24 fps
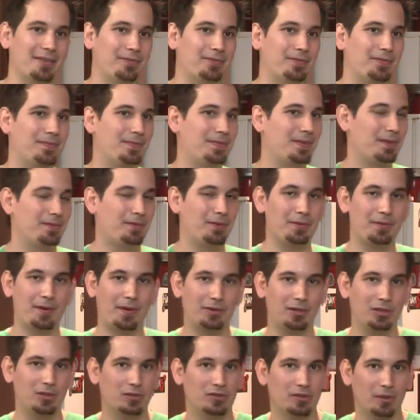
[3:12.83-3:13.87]
If you've
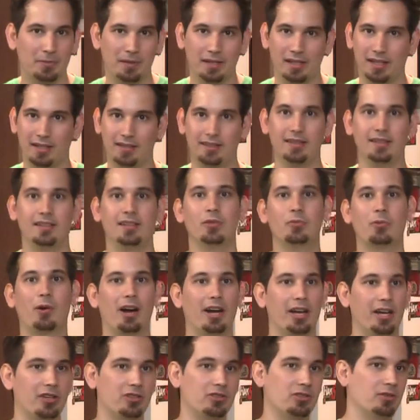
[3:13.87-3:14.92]
ever used something like
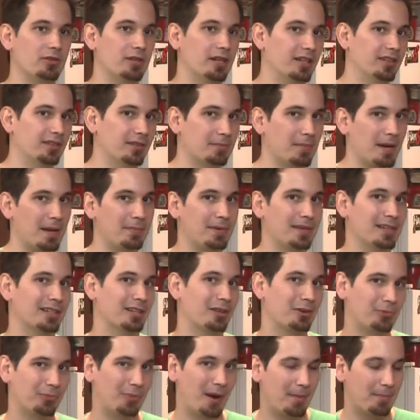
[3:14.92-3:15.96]
TTY on Unix, it might be a
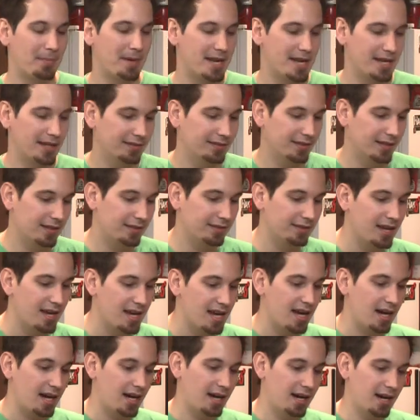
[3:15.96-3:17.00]
little reminiscent.
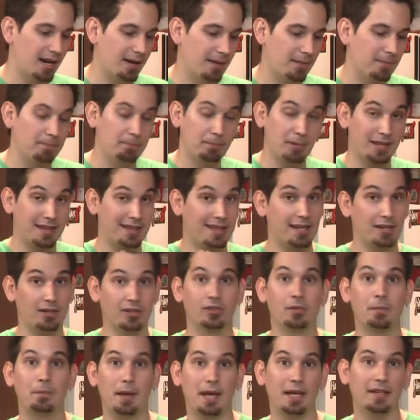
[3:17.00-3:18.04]
But
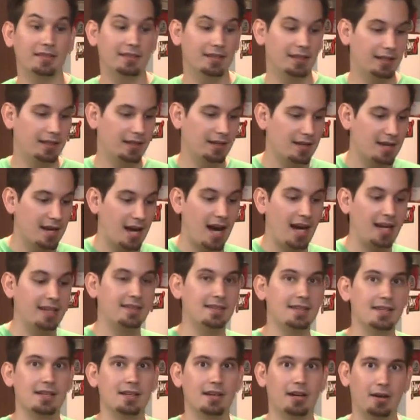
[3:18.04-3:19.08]
there's a basic
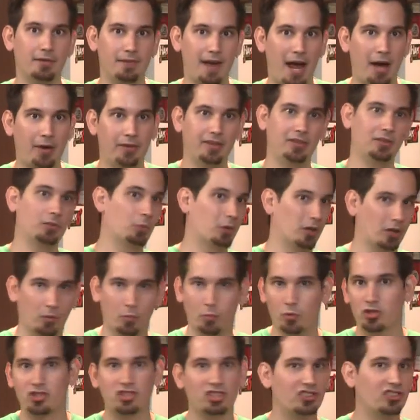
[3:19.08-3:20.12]
idea of how this is
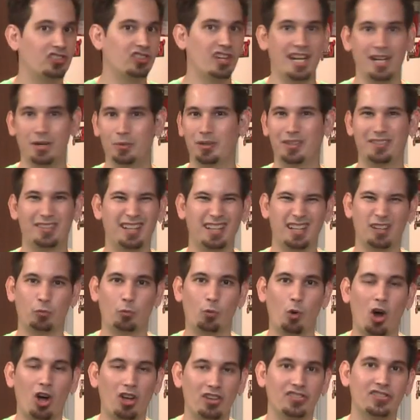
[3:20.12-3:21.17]
working. We're just sending, it's like a
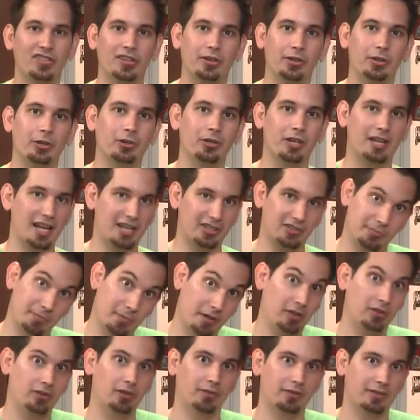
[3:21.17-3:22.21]
raw serial connection,
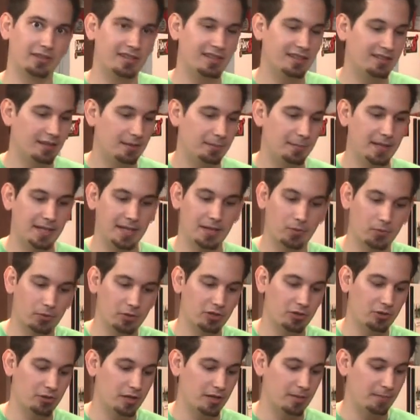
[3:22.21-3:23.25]
but it's over TCP
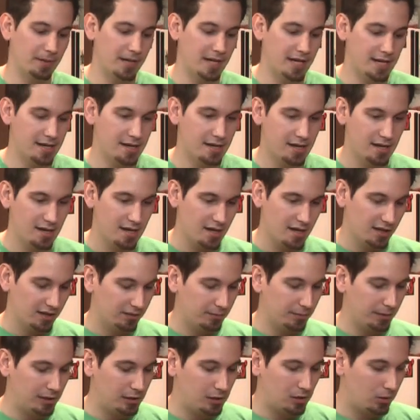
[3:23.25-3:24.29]
or UDP.
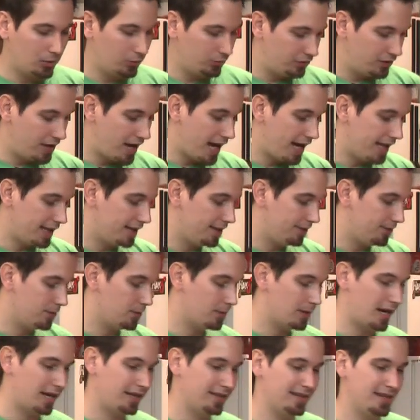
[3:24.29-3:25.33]
So let me close that and give
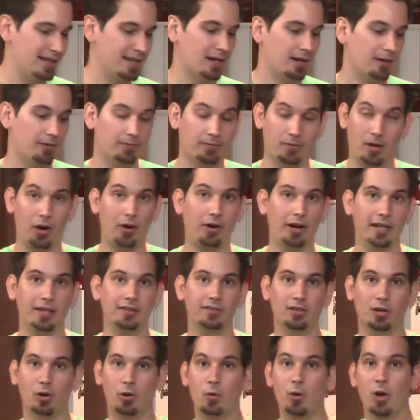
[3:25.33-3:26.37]
you an idea of, all
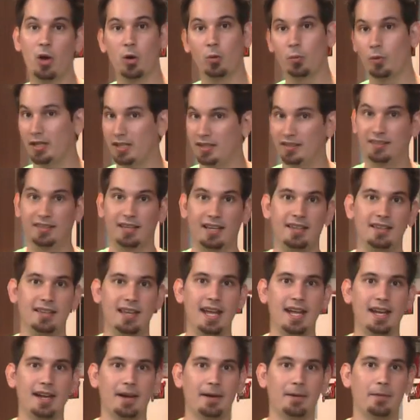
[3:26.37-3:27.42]
right, so we can send
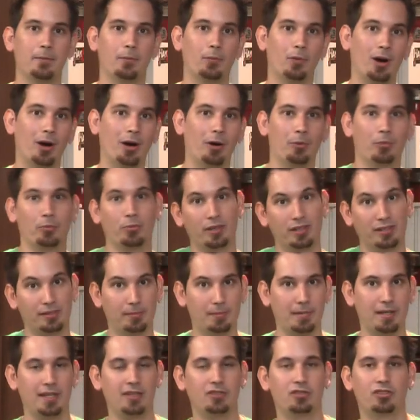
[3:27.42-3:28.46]
data. Well, with
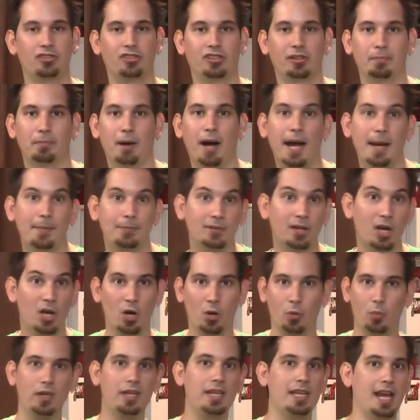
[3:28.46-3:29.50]
some interesting pipes,
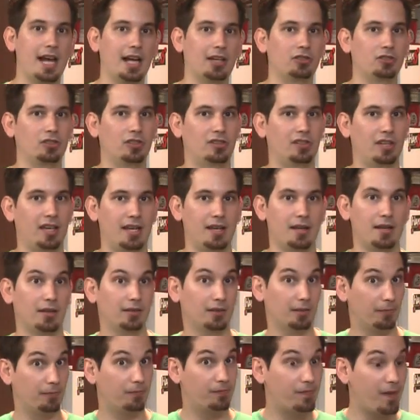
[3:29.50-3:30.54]
we can actually send
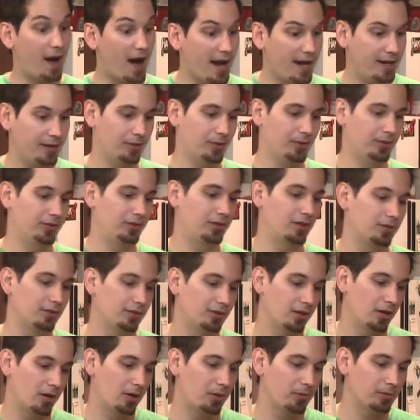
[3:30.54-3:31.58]
some files.
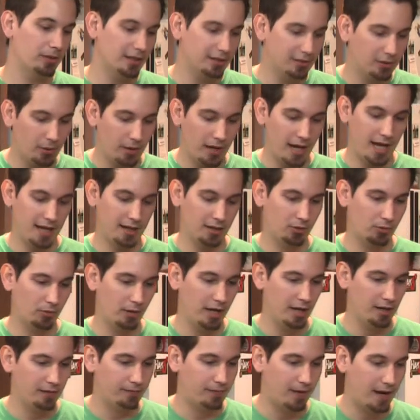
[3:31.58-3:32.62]
So let's go ahead and
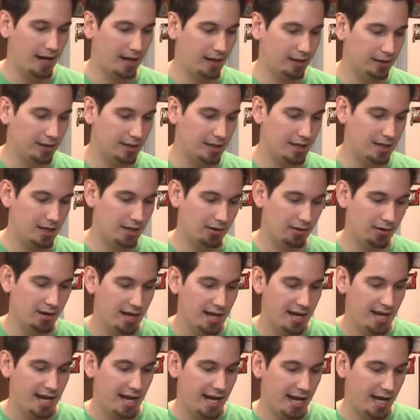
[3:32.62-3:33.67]
create a file here
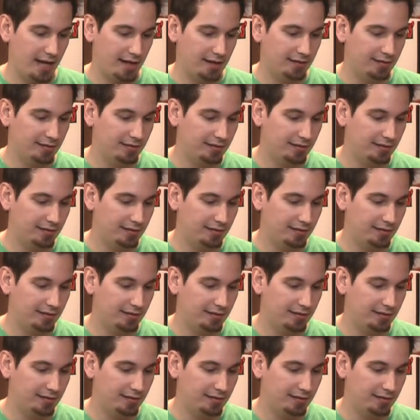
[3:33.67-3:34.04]
and